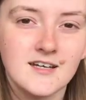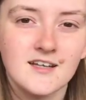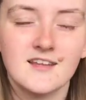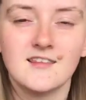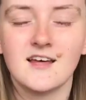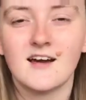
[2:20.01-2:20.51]

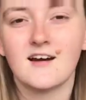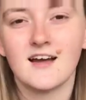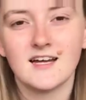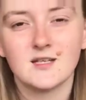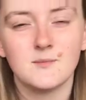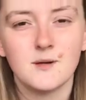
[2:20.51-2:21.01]
that I
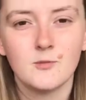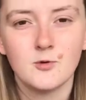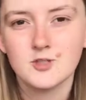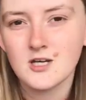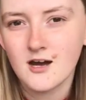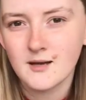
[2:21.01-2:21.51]
had a bit more
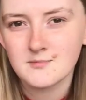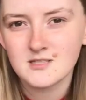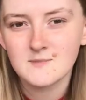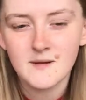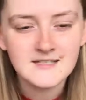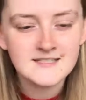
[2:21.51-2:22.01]
time to
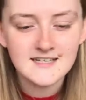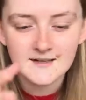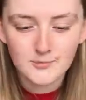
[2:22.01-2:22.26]
spend in it,